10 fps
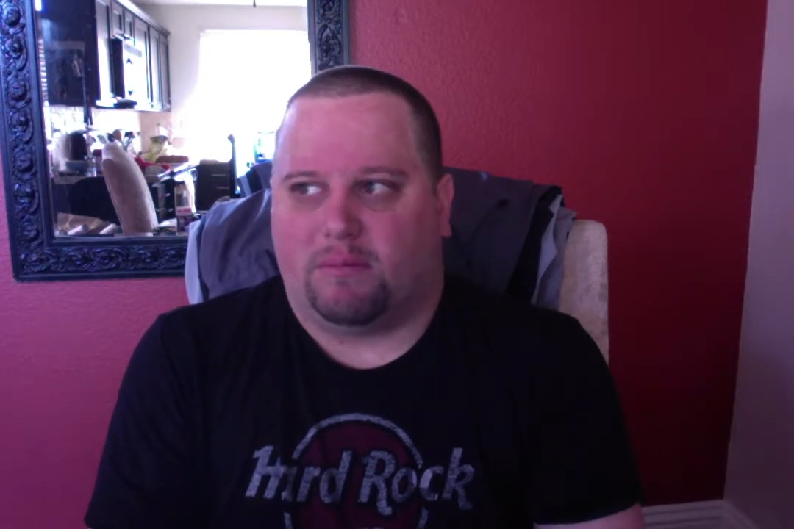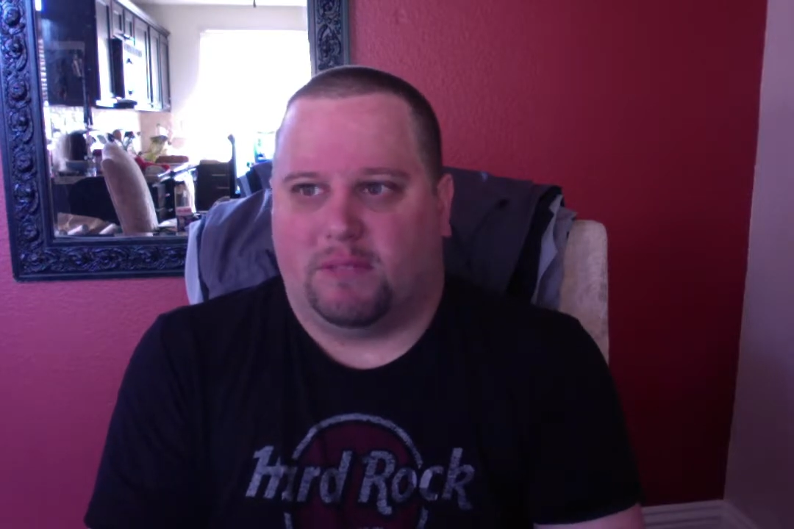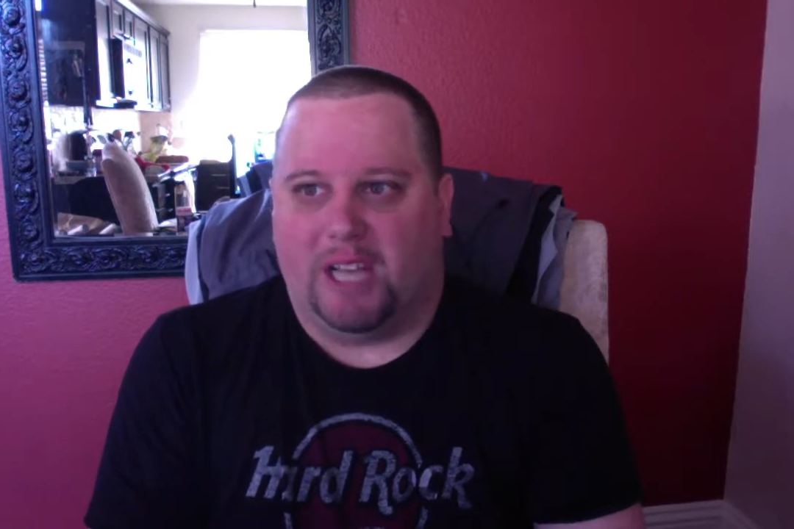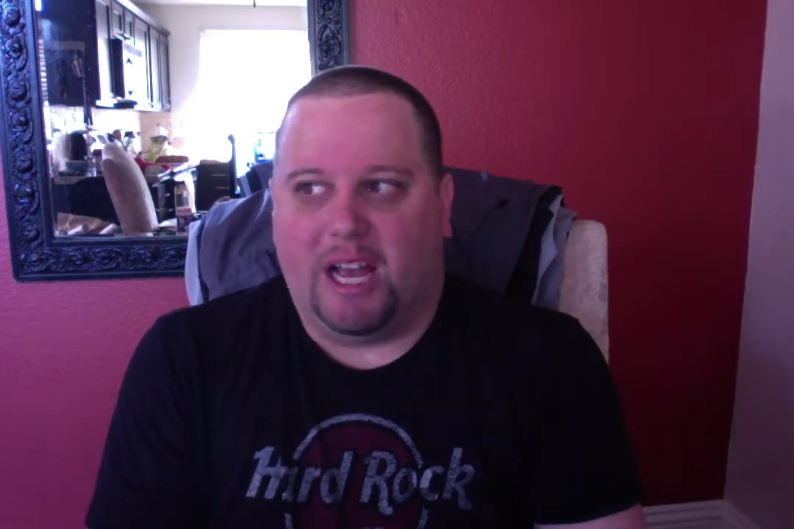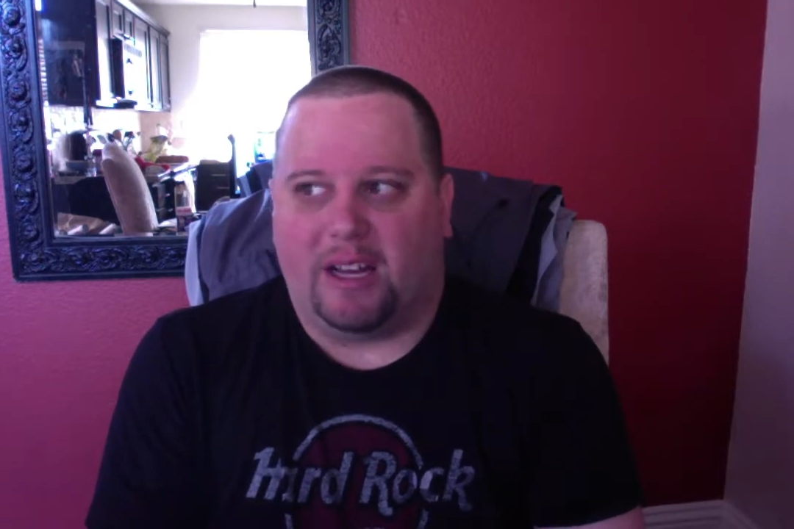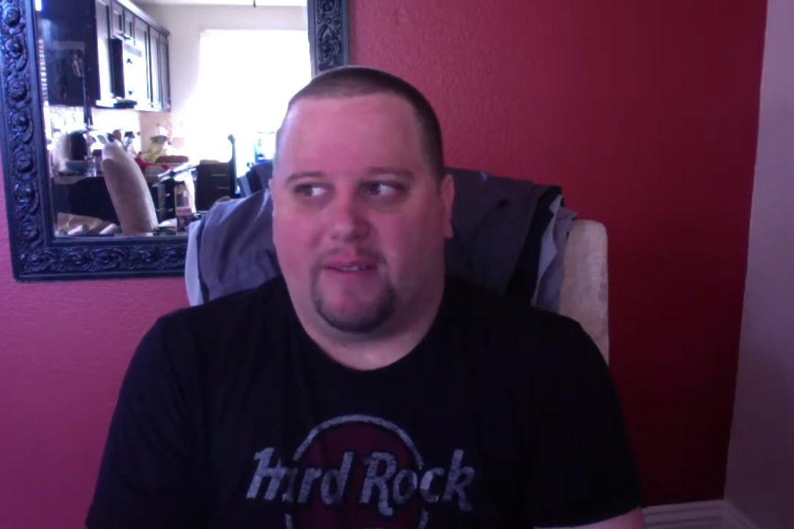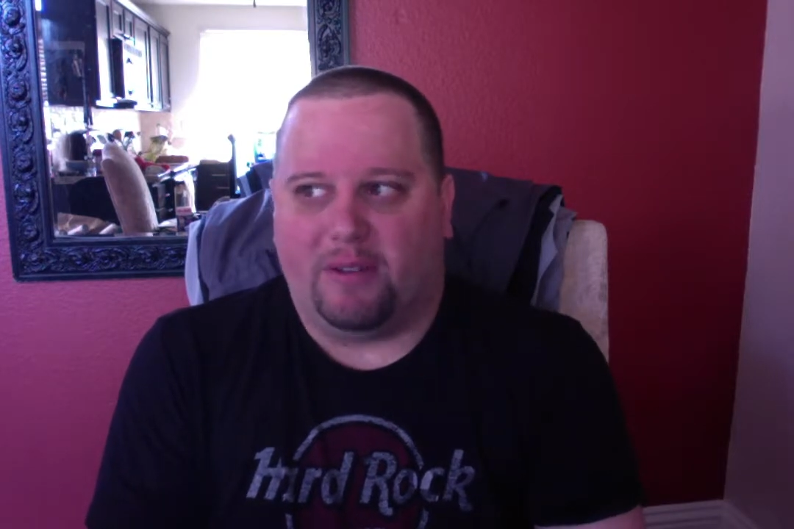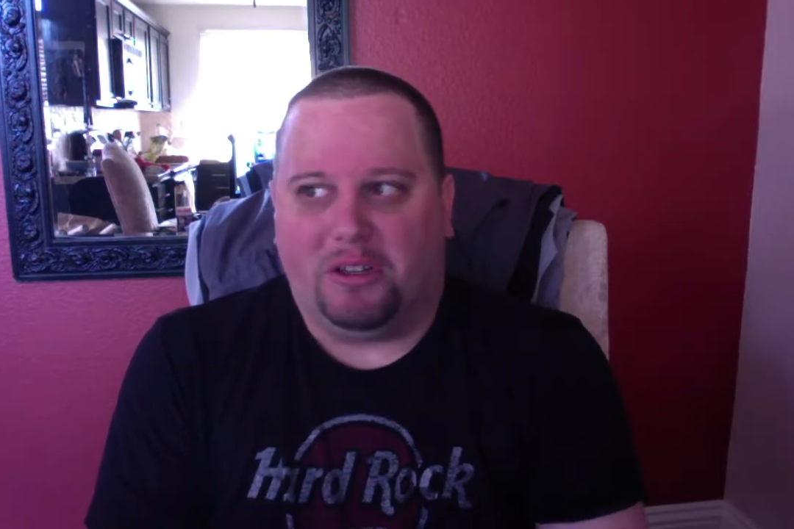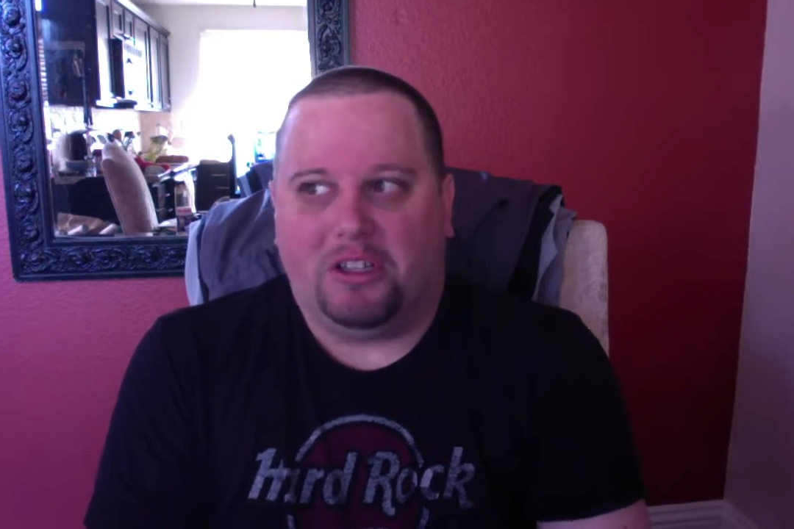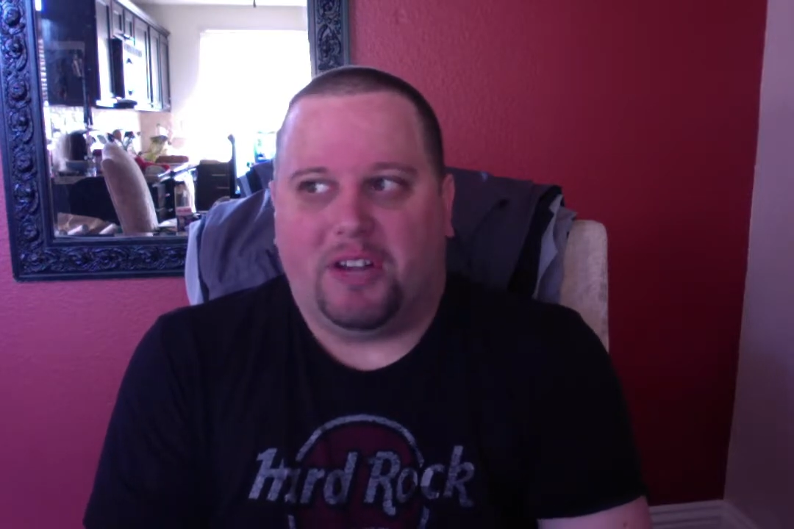yeah, if
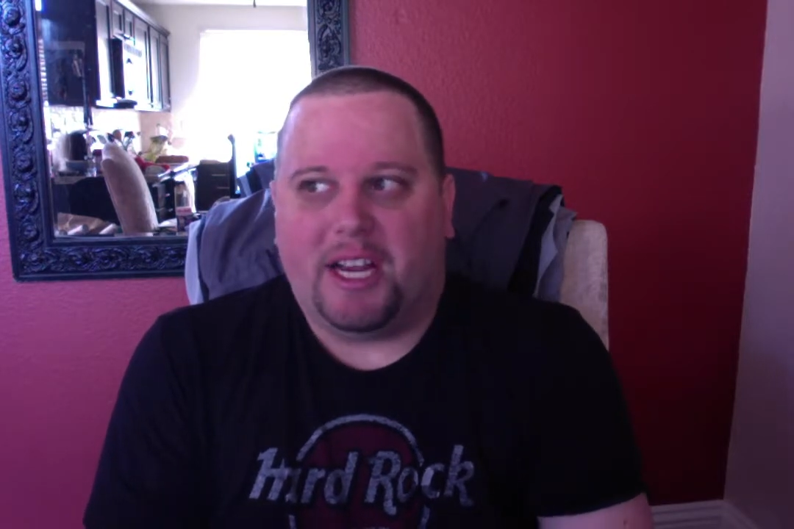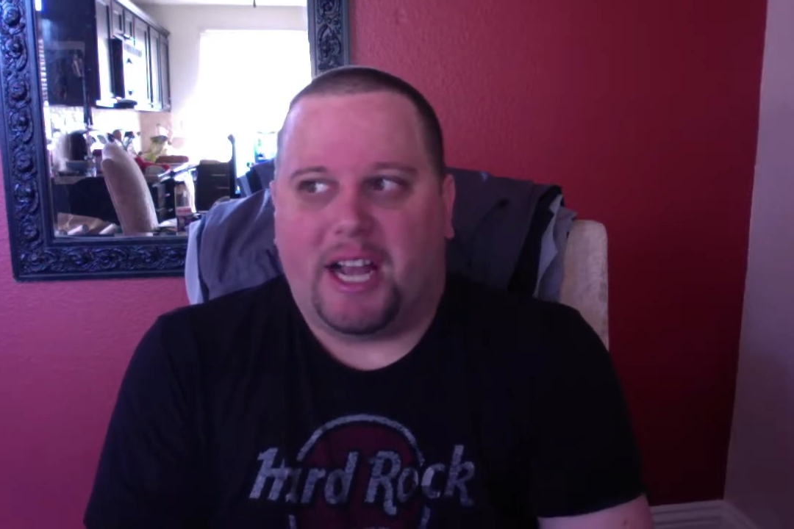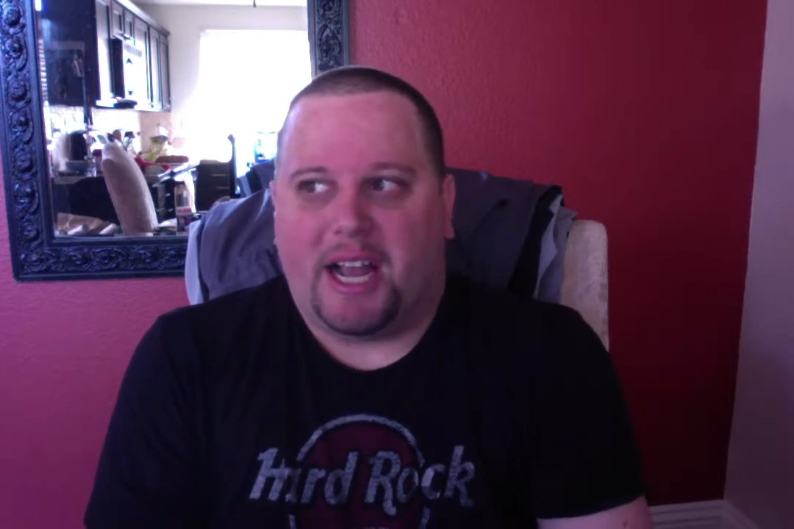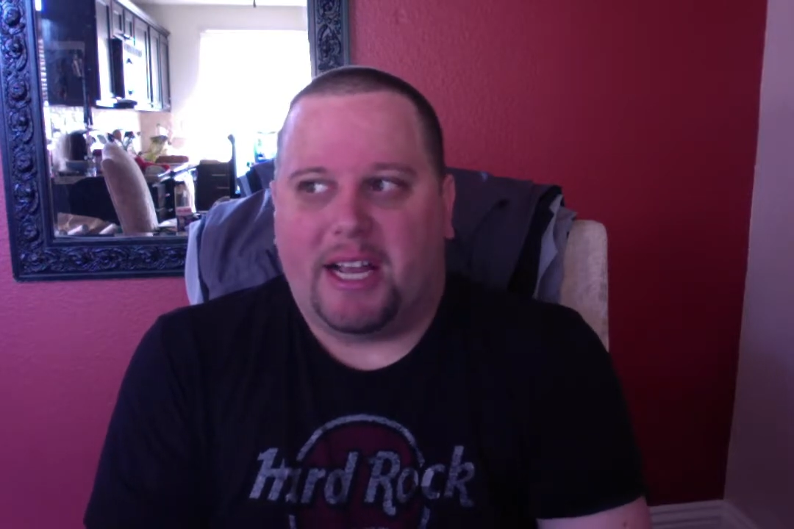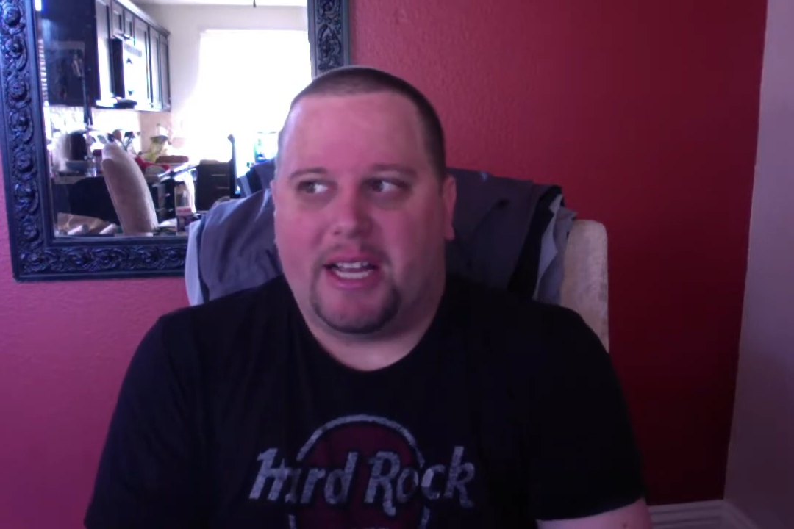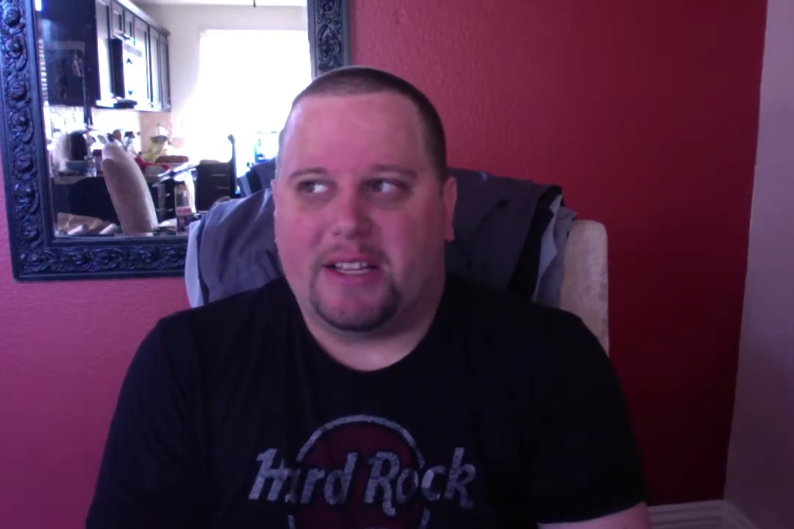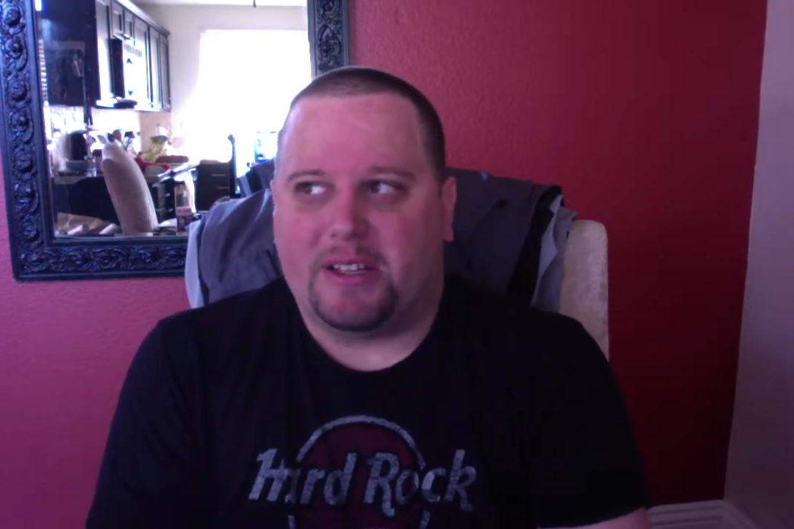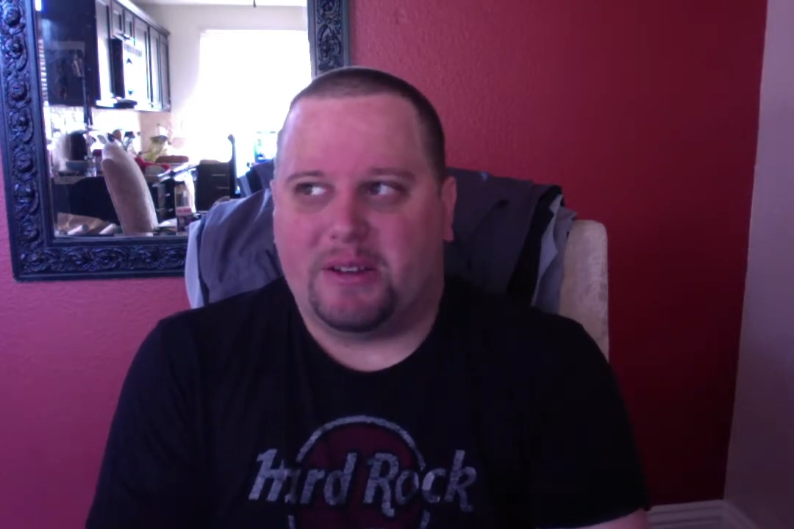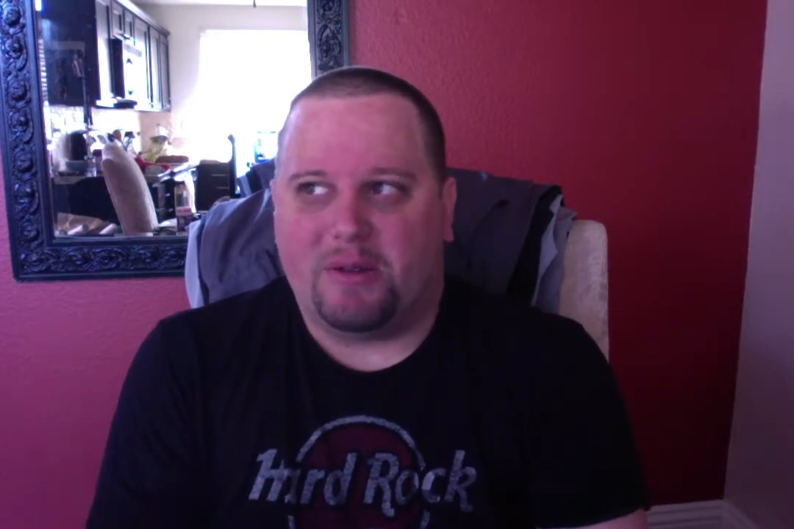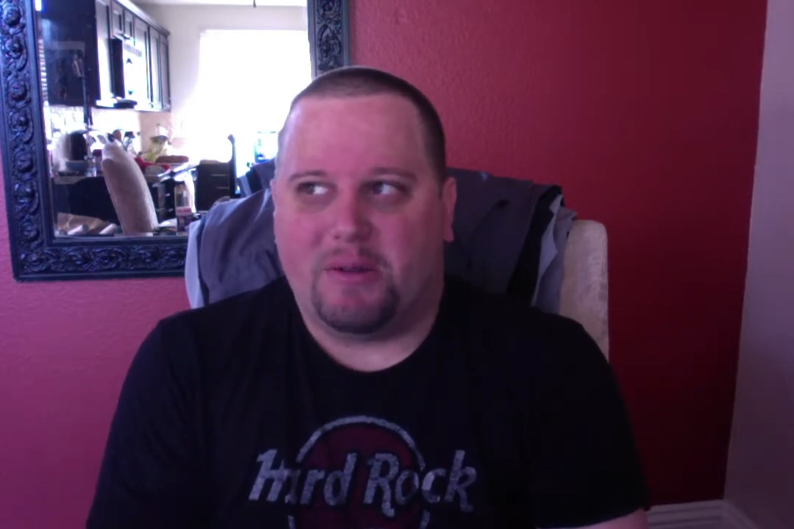you're a straight guy
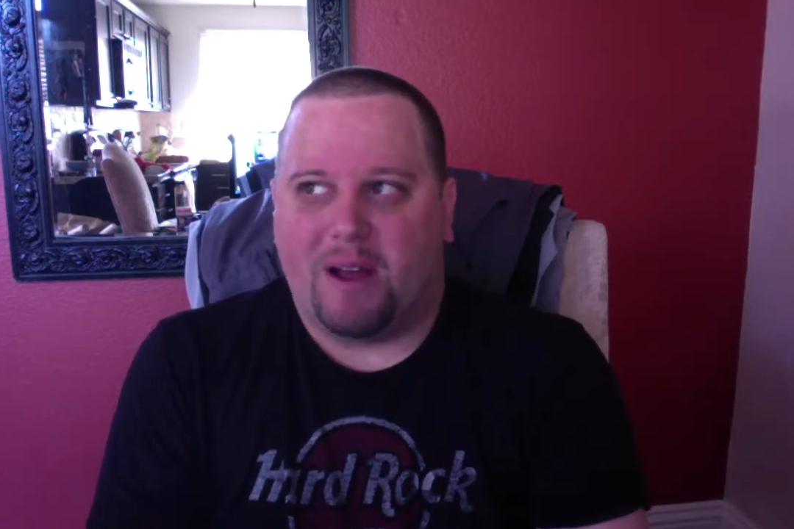and you